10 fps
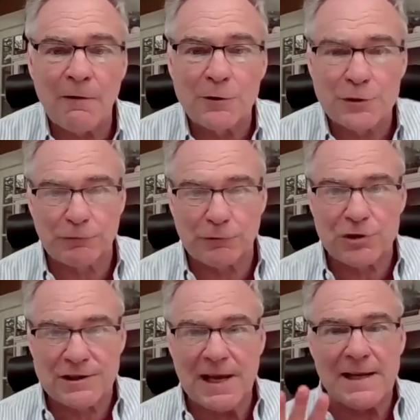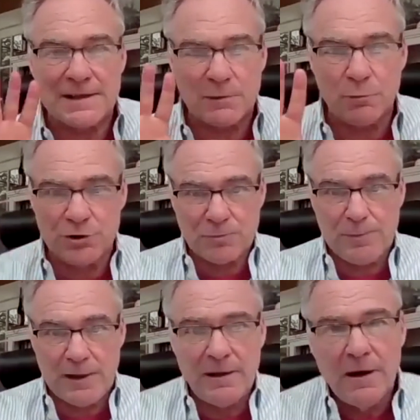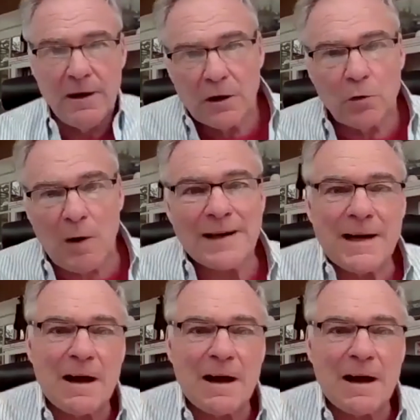for states that will just be granted